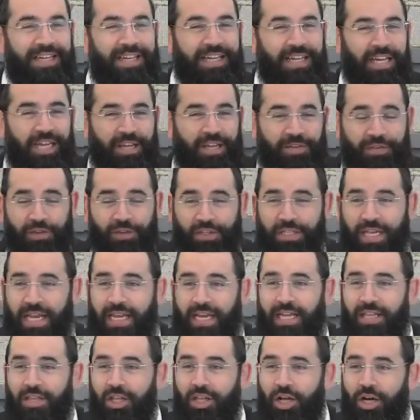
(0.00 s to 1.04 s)
If you
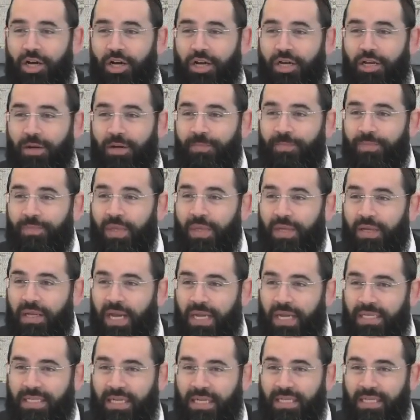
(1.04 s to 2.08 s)
take a look,
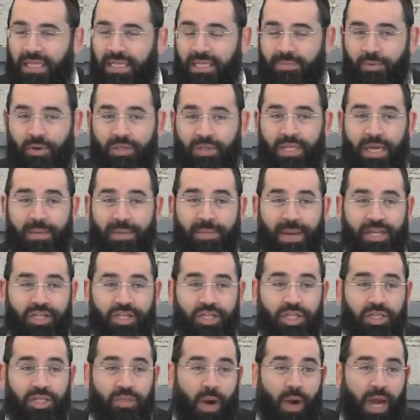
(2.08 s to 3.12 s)
Aseret HaDibrot are
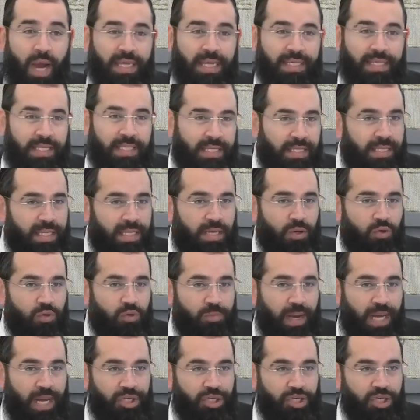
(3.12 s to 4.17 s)
mentioned twice in the
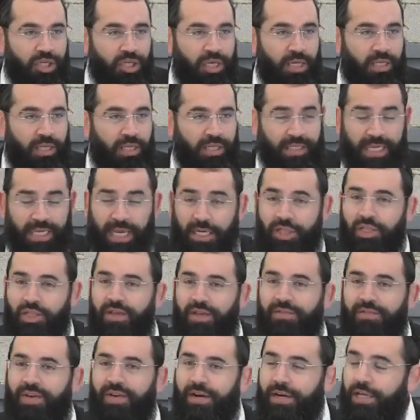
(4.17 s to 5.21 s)
Chumash. This is actually
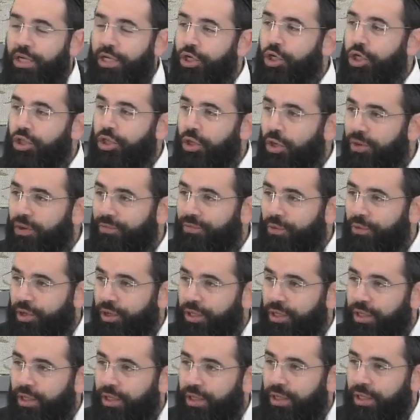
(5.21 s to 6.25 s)
a very good
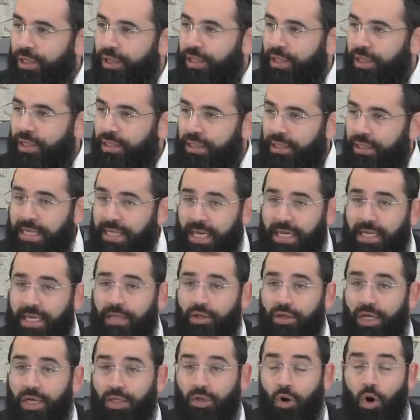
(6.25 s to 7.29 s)
homework to take a
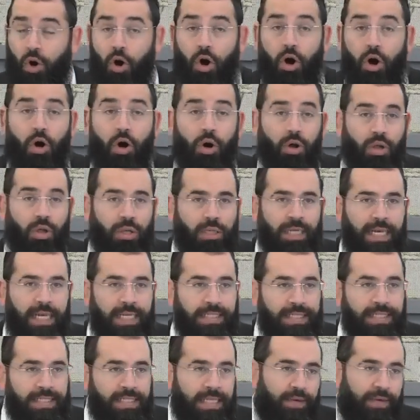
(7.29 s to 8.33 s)
look at all
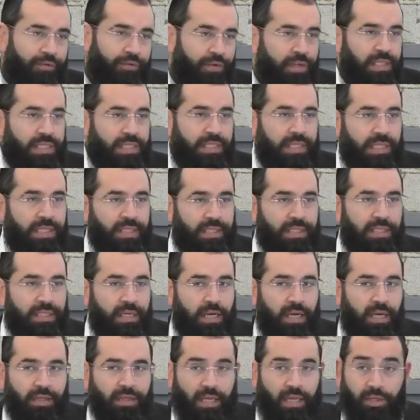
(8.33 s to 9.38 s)
the differences
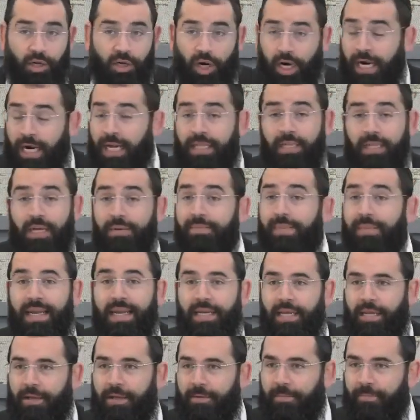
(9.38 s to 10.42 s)
that there are, and there are
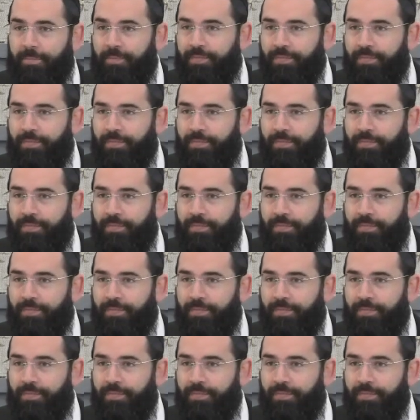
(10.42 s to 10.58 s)
many.